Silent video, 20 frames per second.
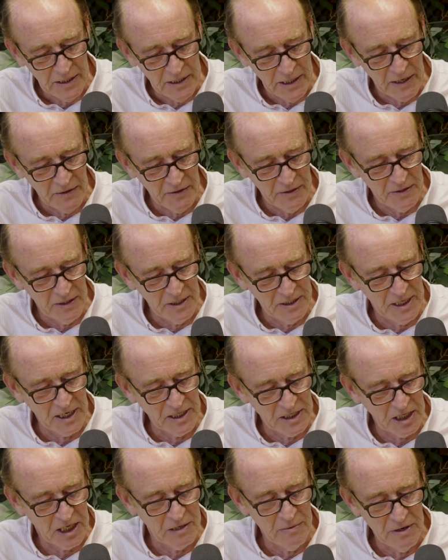The
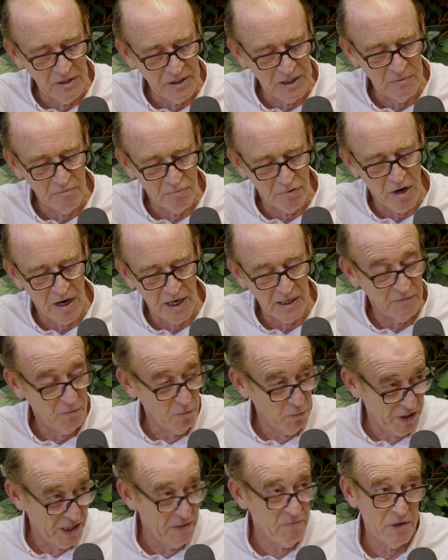sense of community and pride
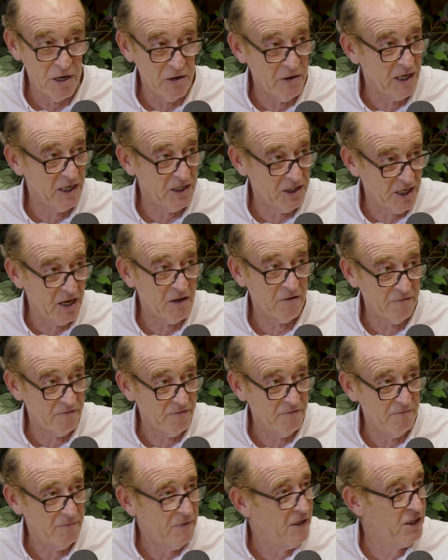within Bugle
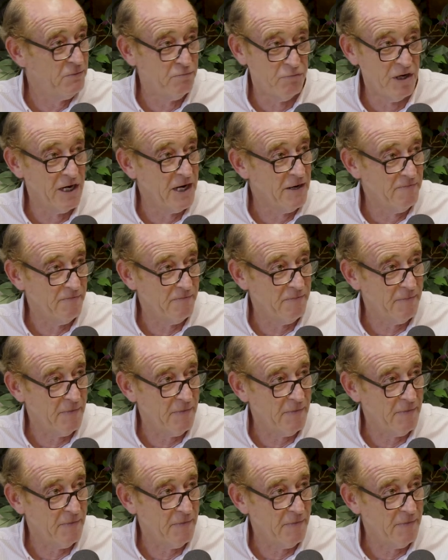itself is brilliant.